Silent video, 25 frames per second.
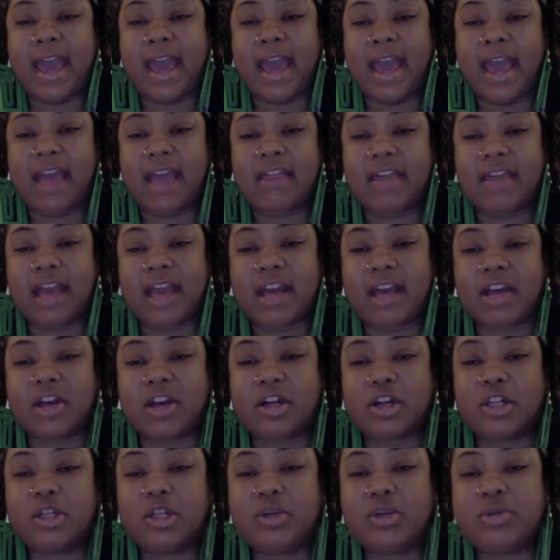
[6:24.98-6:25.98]
And that
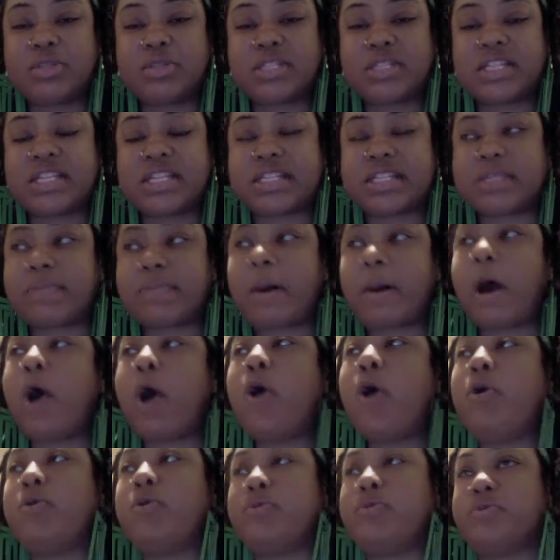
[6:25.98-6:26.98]
concludes this
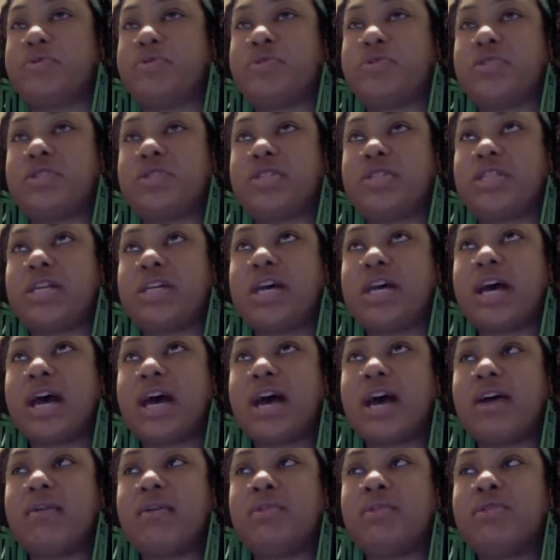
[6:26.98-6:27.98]
post.
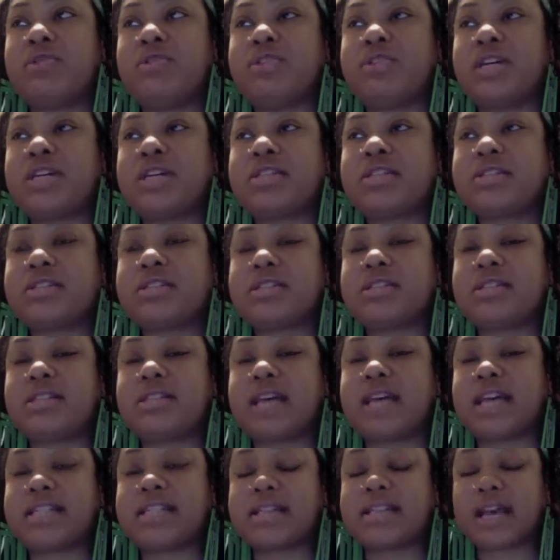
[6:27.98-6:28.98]
Just
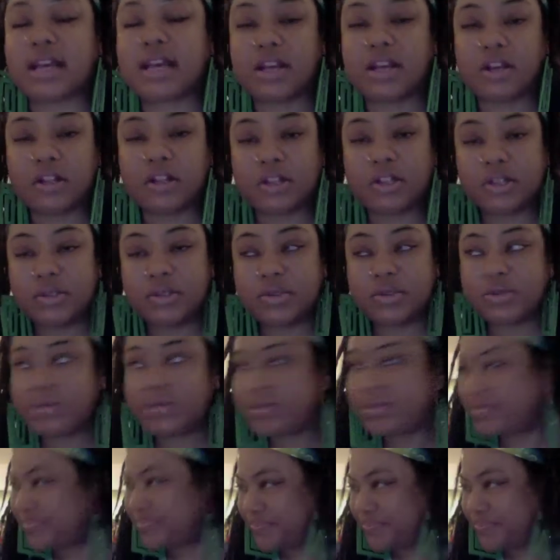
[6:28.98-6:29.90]
as I conclude,